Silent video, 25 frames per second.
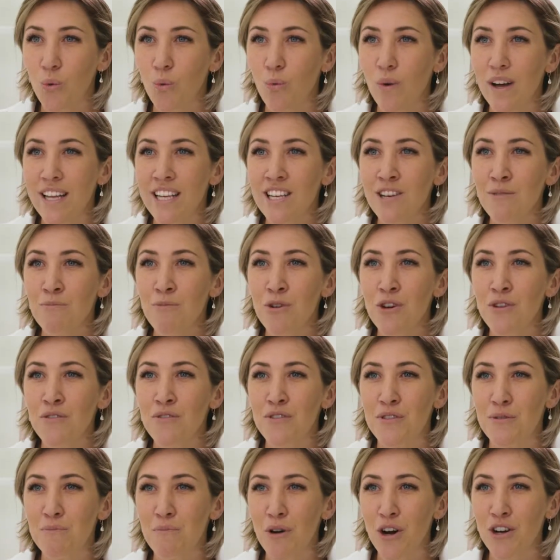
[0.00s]
When you
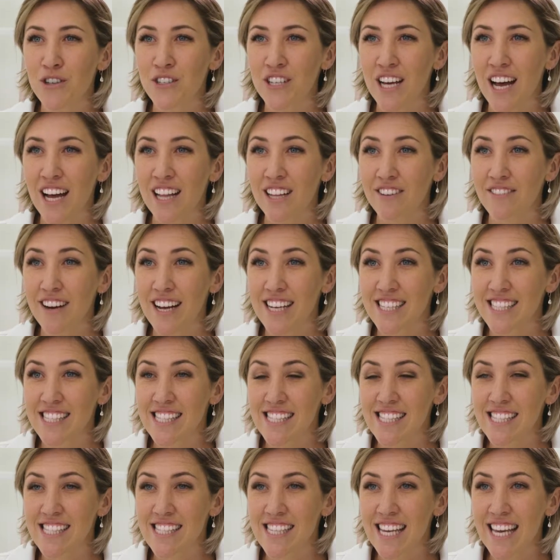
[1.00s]
move the mode dial around to
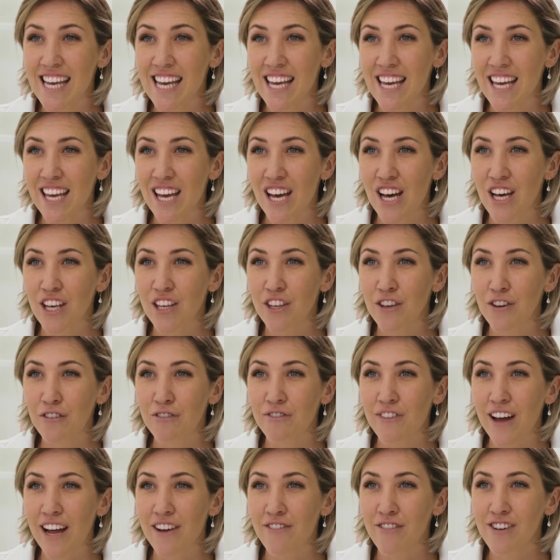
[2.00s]
C, your
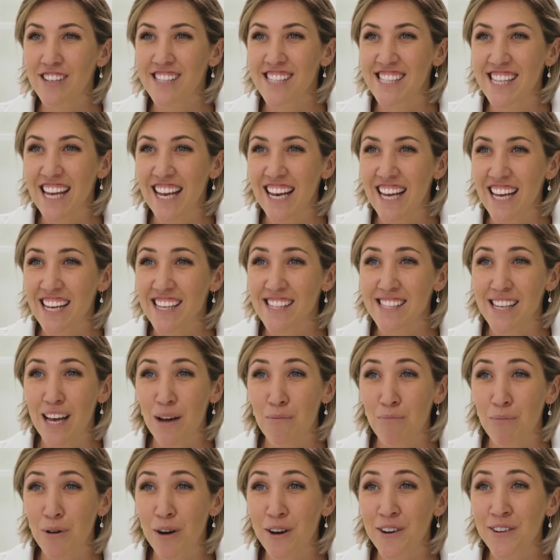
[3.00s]
favorite settings
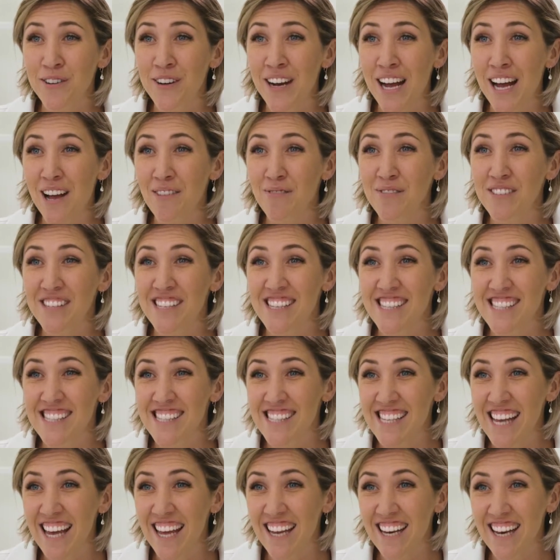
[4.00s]
are programmed,
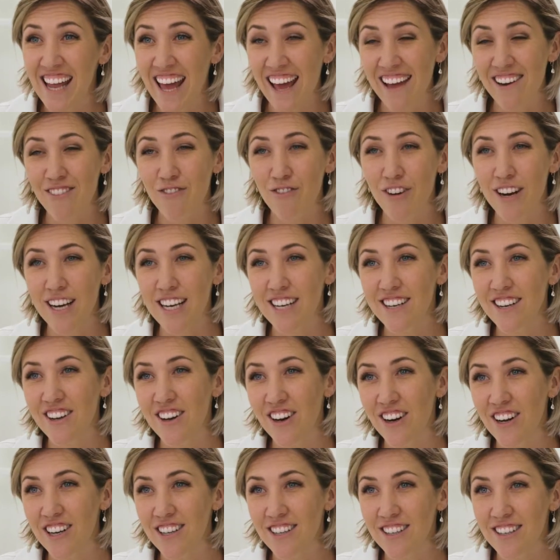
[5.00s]
set, and ready to
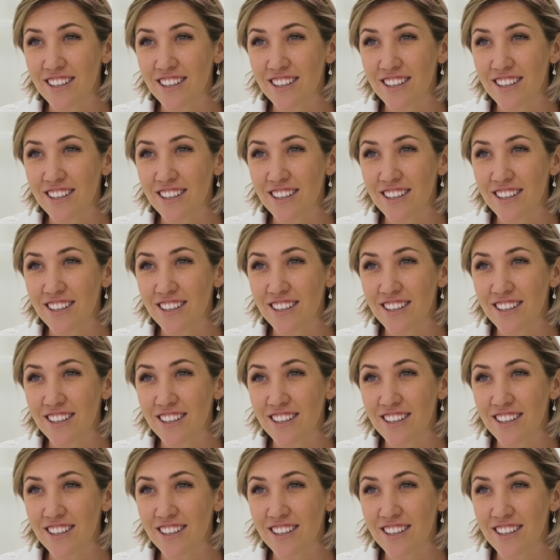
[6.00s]
go.